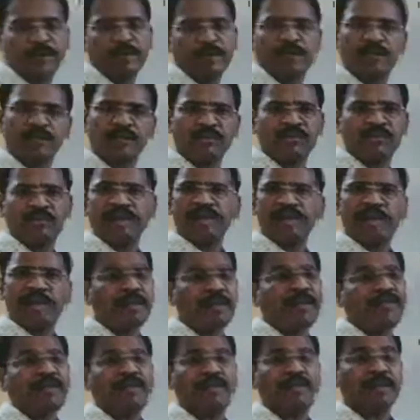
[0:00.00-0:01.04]
But
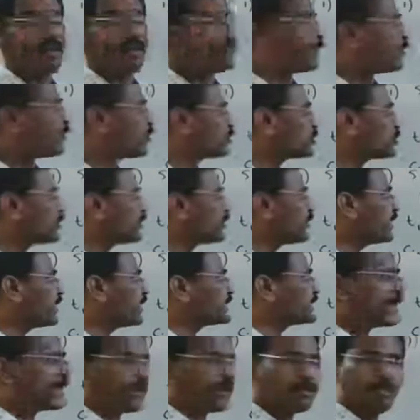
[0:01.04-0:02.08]
everywhere, because of it
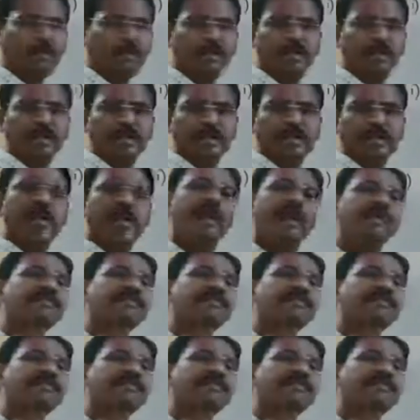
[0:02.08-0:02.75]
is AP,